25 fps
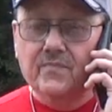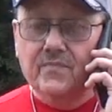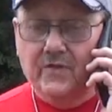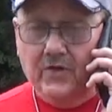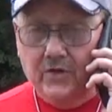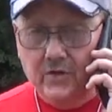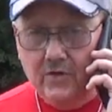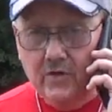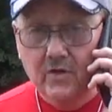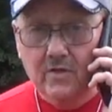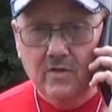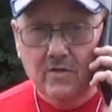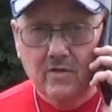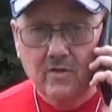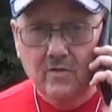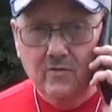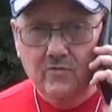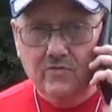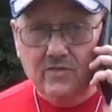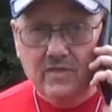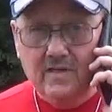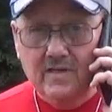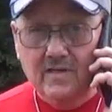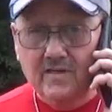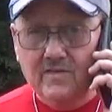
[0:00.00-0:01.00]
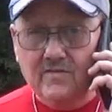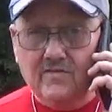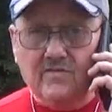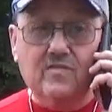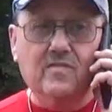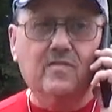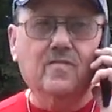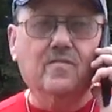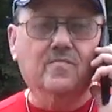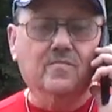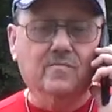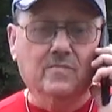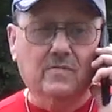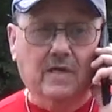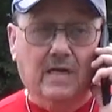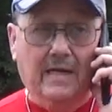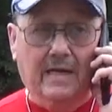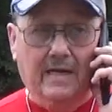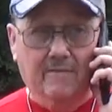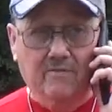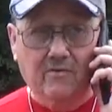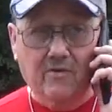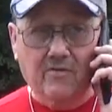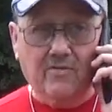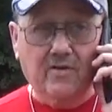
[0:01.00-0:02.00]
The good news is
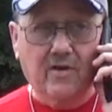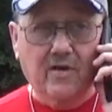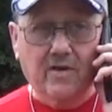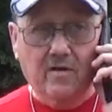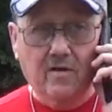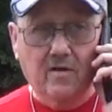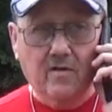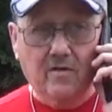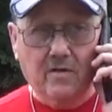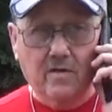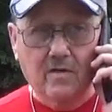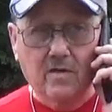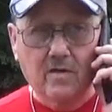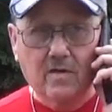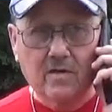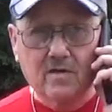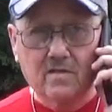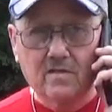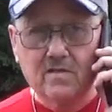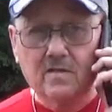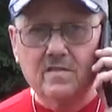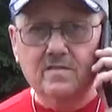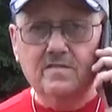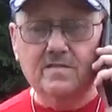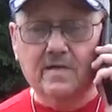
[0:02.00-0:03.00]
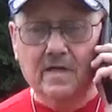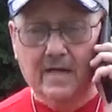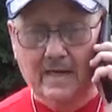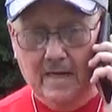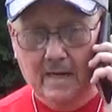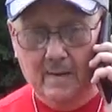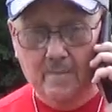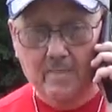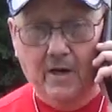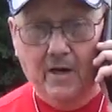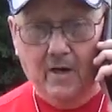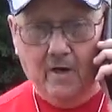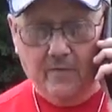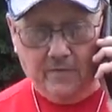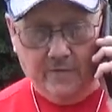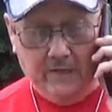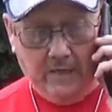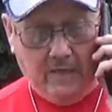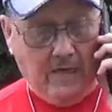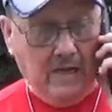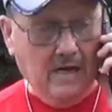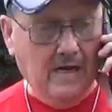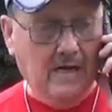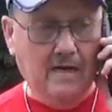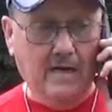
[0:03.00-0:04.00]
everything looked good and I'm healthy.
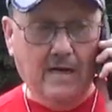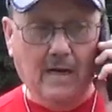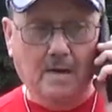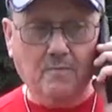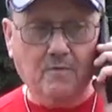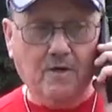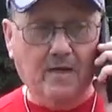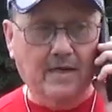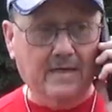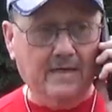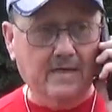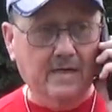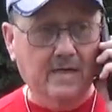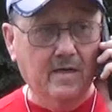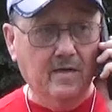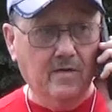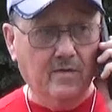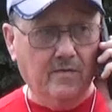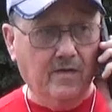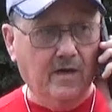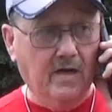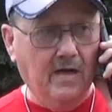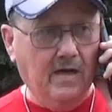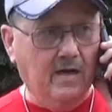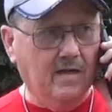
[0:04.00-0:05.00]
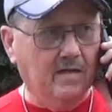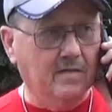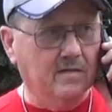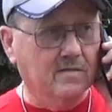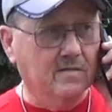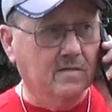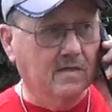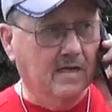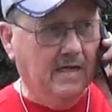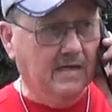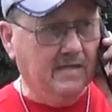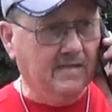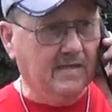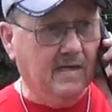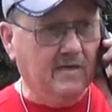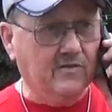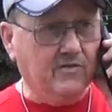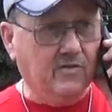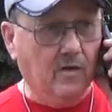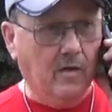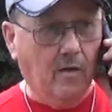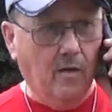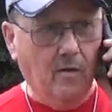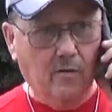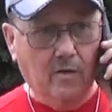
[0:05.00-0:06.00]
Hey, I'm glad to hear that. That
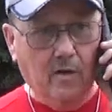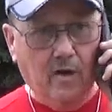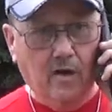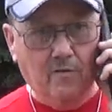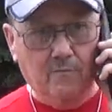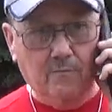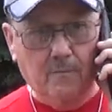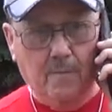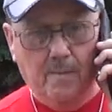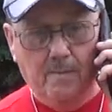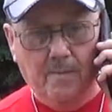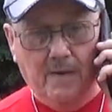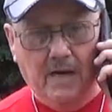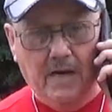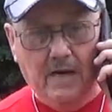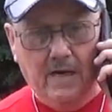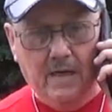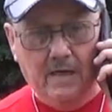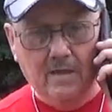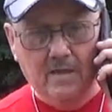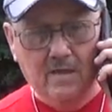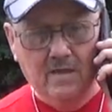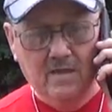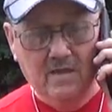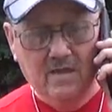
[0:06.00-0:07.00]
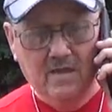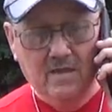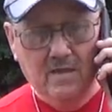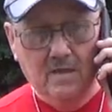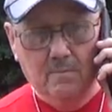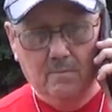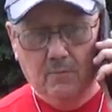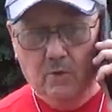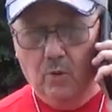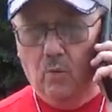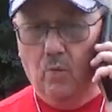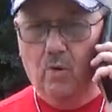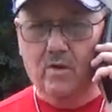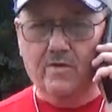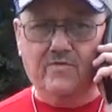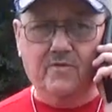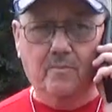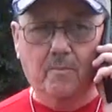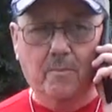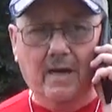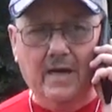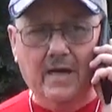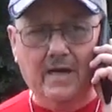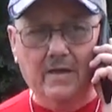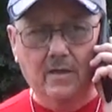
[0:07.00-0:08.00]
takes a load off my mind. But what's the
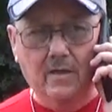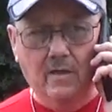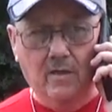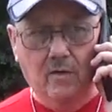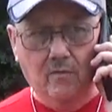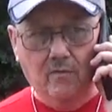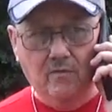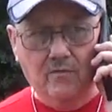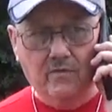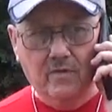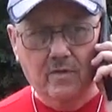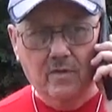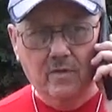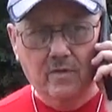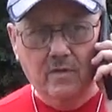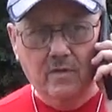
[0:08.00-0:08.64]
bad news?